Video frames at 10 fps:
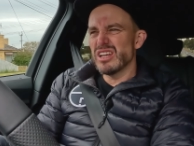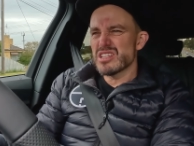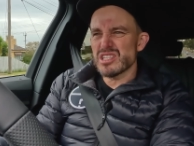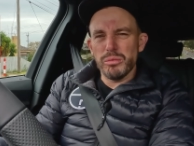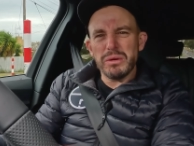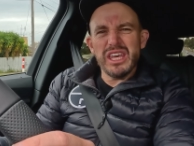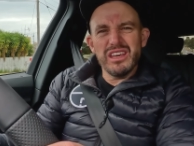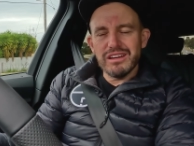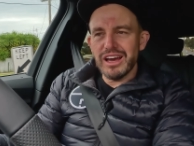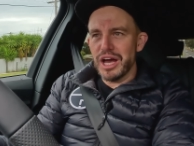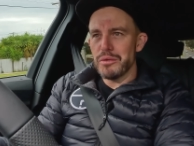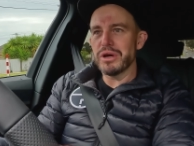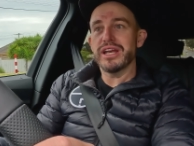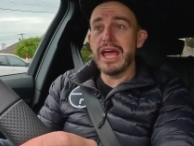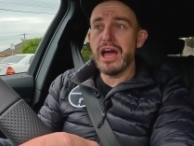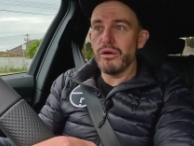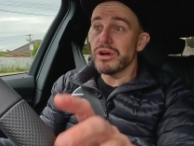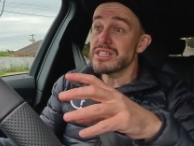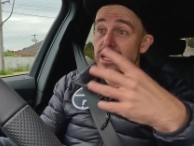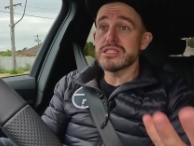sloppy, uh, but now
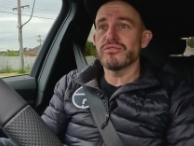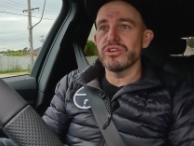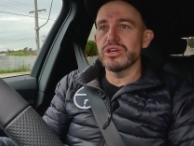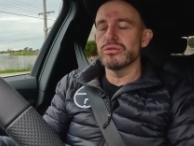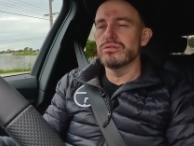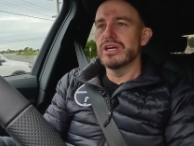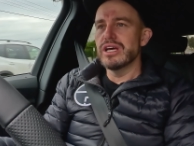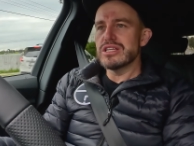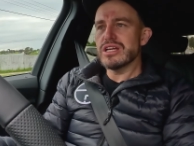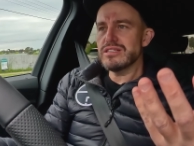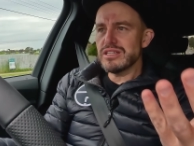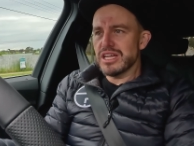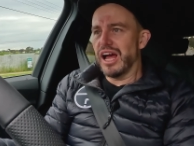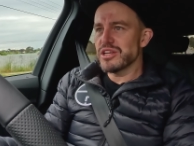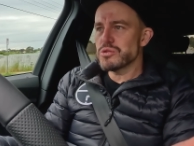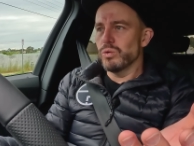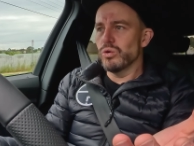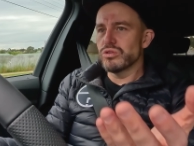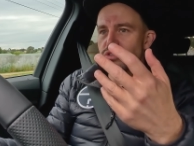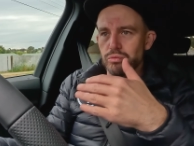it does feel just a touch
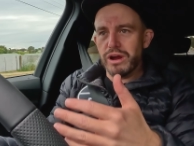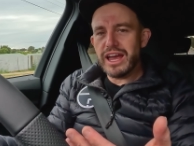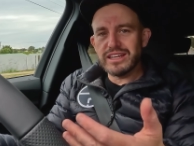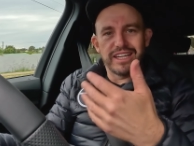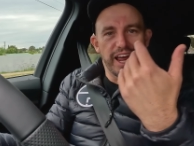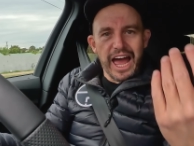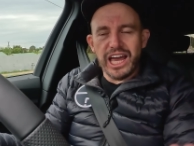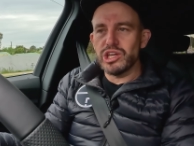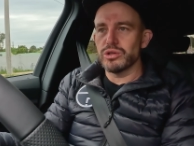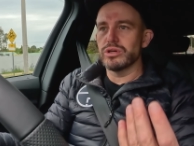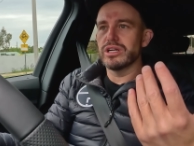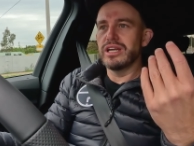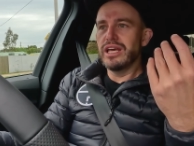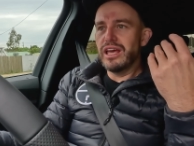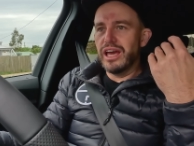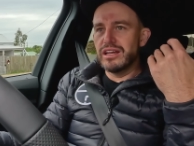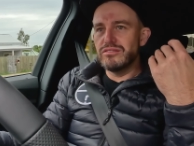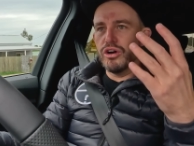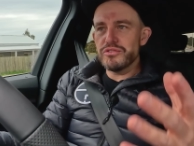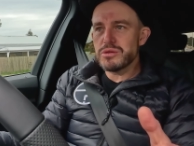more direct and accurate and
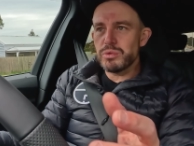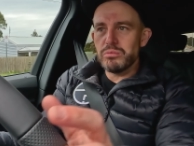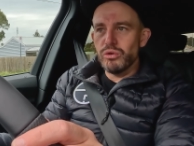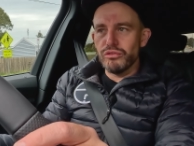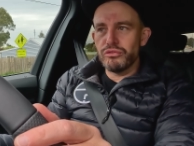offers a bit more